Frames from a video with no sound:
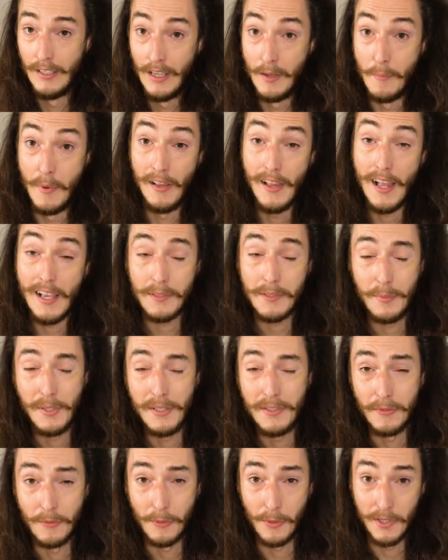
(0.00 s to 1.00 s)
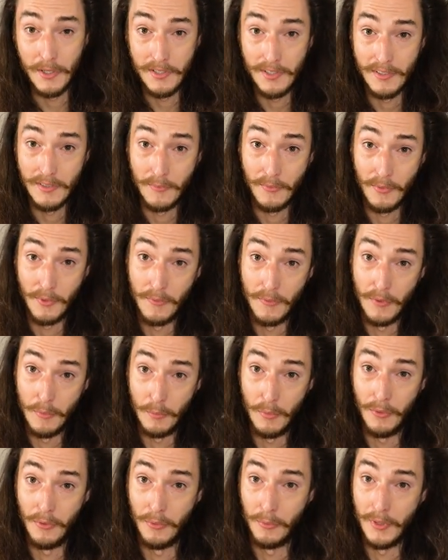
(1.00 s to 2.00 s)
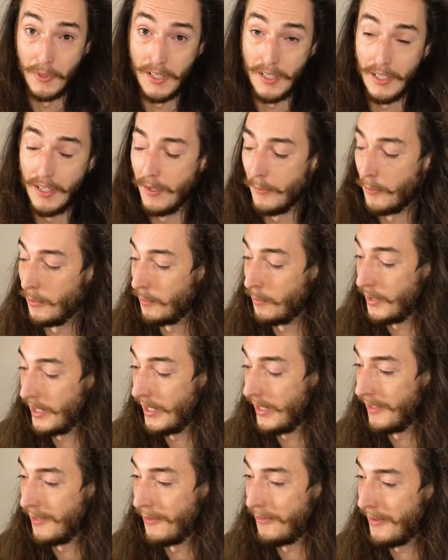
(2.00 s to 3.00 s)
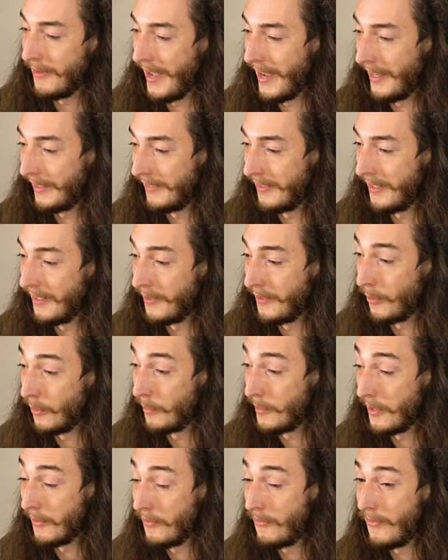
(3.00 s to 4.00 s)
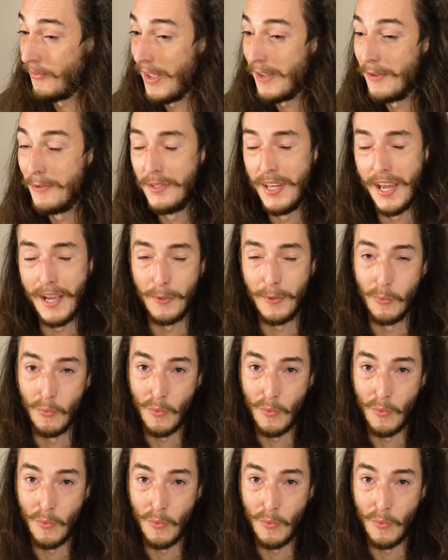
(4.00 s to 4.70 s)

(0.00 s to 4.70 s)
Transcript: My last piece of criticism for the Vimble 3 would be the fact that there will be a Feiyutech